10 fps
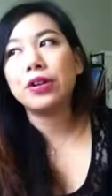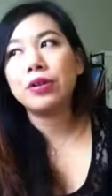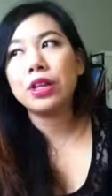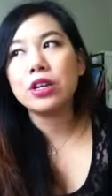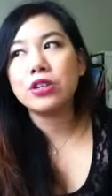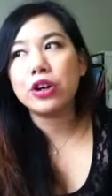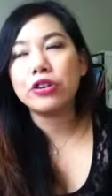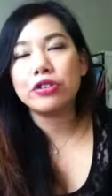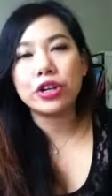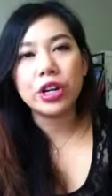in Northern
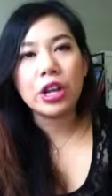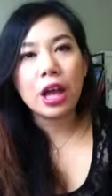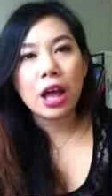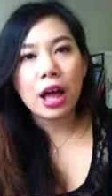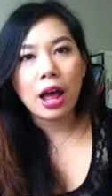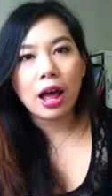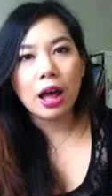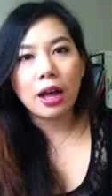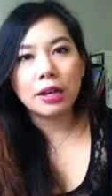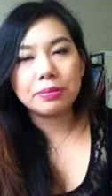Territory.
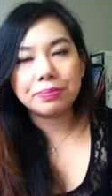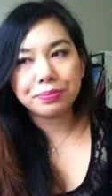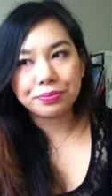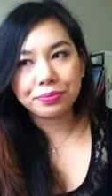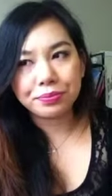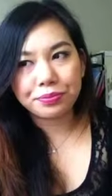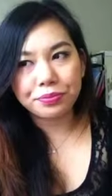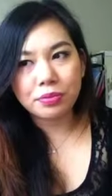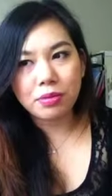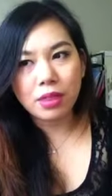Um,
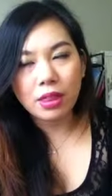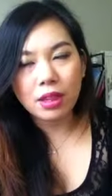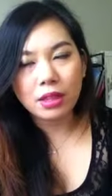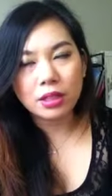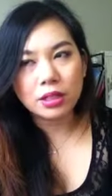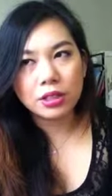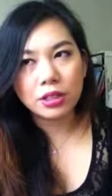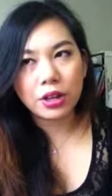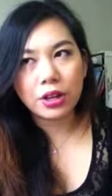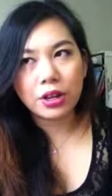
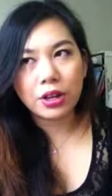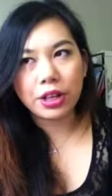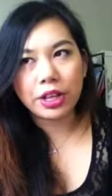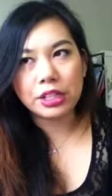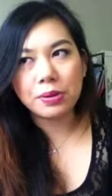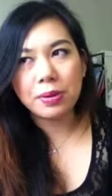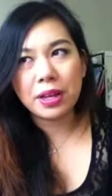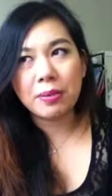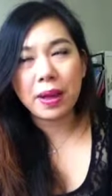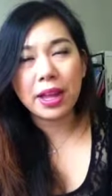so they used to
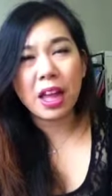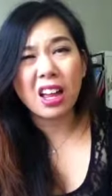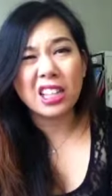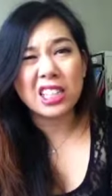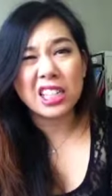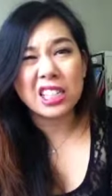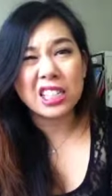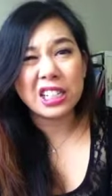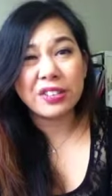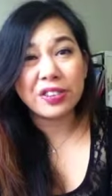be in the backyard because I
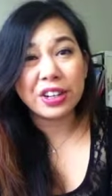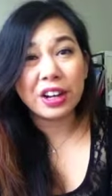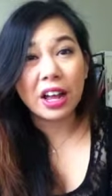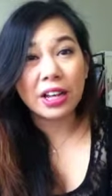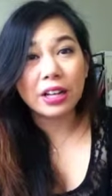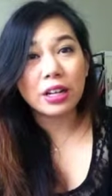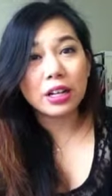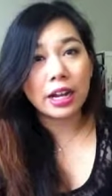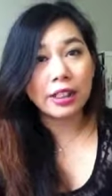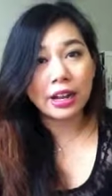used to live in like
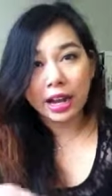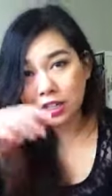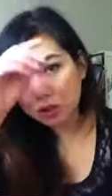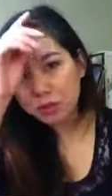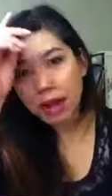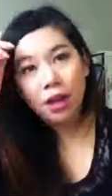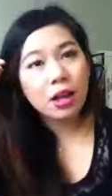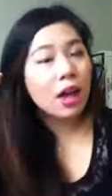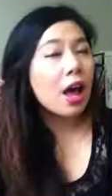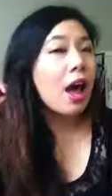na the national
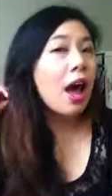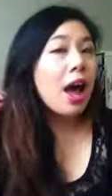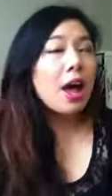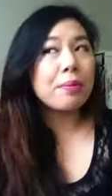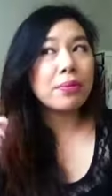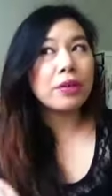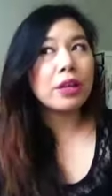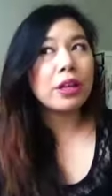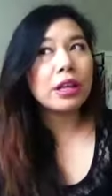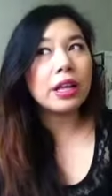park. Um,
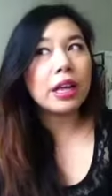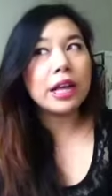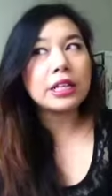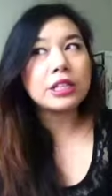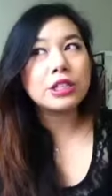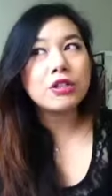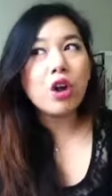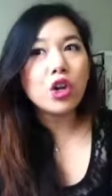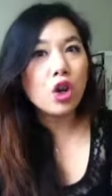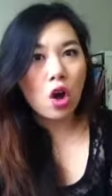it's
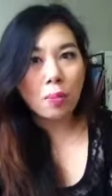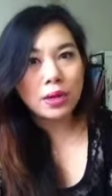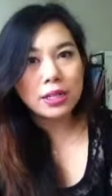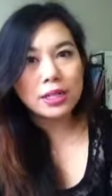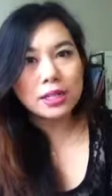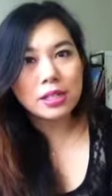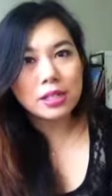not common